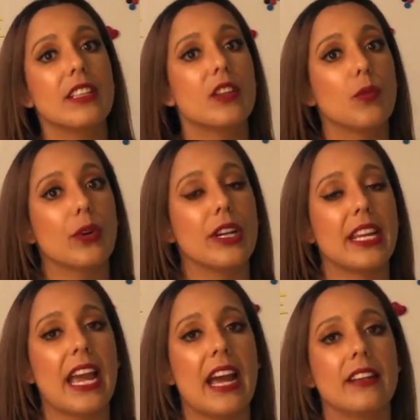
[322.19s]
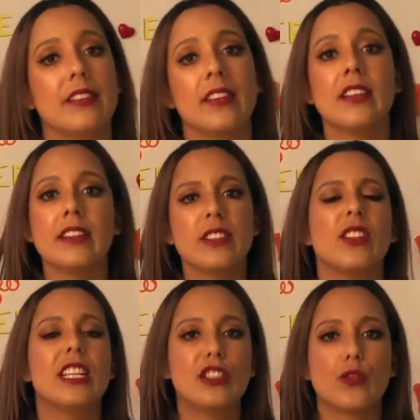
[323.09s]
in the word cat.
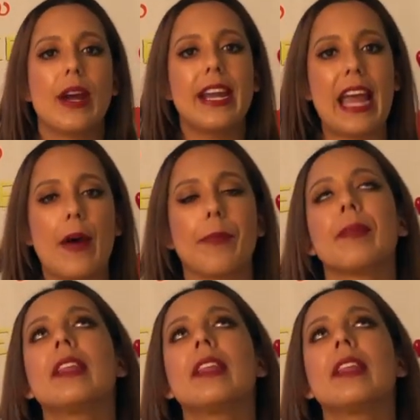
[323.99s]
So let's try it out.